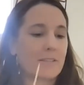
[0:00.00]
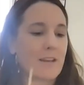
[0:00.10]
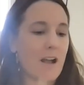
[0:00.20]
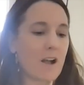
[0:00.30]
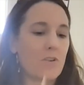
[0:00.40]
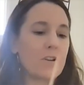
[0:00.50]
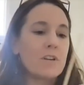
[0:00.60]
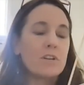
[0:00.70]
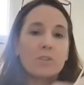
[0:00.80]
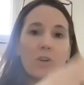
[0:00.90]
now.
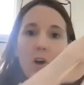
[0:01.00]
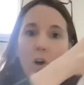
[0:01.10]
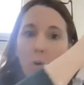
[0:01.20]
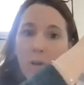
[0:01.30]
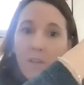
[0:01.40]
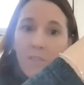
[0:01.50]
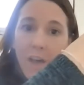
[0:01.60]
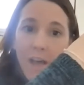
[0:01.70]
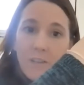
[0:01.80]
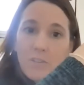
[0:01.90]
So
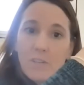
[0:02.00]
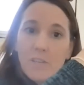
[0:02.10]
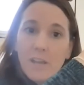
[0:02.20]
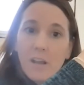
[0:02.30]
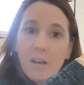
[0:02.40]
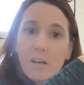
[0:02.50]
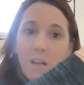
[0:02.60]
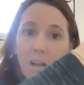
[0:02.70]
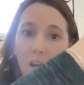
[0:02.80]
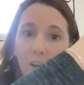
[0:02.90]
that took care
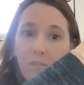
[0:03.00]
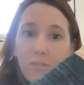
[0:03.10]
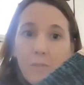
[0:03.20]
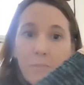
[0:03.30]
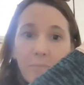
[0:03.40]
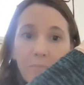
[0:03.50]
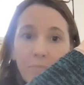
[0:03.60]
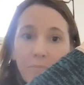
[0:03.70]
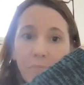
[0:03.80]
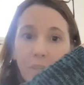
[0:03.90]
of
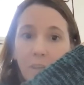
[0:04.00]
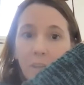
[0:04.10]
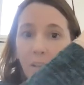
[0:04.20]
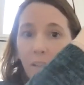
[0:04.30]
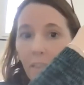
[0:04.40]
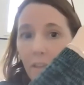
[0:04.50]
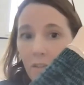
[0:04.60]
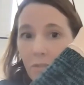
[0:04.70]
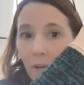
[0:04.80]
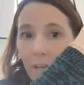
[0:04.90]

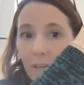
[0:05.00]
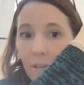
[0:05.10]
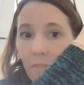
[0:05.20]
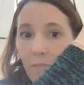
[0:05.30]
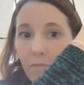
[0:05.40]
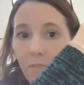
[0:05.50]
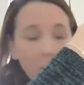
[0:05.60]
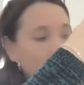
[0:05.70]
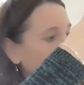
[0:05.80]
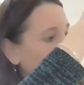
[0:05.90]
this ring
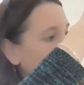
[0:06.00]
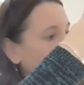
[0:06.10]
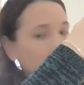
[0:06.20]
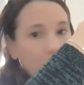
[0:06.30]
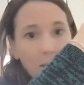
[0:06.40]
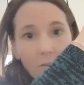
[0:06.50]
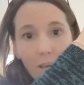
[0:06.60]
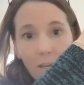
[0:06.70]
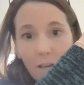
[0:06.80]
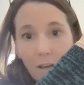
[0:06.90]
that we can see
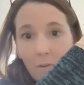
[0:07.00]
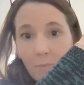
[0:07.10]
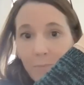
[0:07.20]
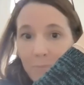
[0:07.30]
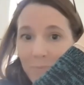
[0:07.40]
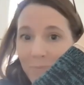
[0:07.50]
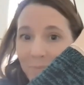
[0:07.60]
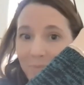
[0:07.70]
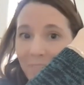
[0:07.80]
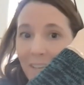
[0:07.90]
right here.
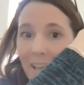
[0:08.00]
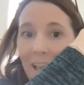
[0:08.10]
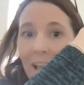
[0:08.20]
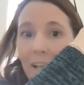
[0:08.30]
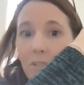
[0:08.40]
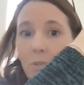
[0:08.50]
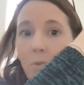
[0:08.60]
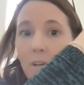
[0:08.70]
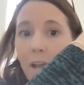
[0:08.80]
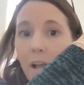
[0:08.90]
And so
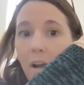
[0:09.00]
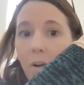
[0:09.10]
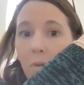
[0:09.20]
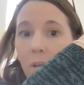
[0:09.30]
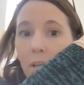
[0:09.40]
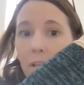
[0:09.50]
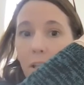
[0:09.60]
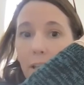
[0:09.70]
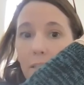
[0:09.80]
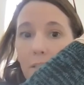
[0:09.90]
now
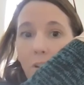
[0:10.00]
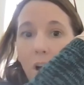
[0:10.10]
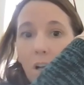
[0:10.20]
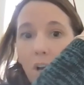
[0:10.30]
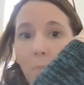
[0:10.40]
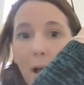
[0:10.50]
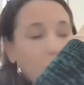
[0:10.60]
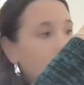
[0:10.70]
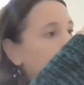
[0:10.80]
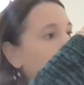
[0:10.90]
let's talk
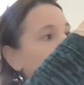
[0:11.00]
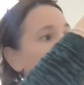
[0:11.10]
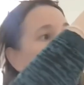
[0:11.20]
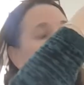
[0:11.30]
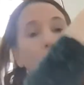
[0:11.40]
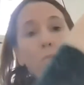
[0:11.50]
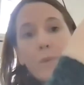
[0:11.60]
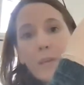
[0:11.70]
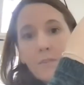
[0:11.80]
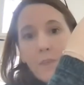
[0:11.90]
about the
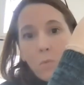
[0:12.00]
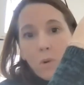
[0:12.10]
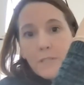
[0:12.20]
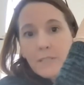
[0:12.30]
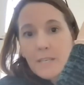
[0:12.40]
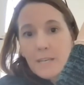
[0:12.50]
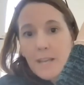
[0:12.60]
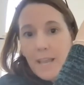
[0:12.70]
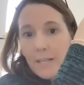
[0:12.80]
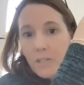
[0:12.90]
ring that we're
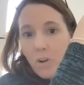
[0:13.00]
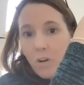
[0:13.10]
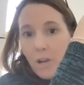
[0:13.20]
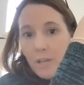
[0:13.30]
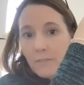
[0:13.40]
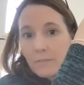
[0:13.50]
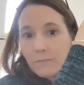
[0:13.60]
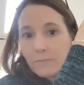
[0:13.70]
seeing edge on.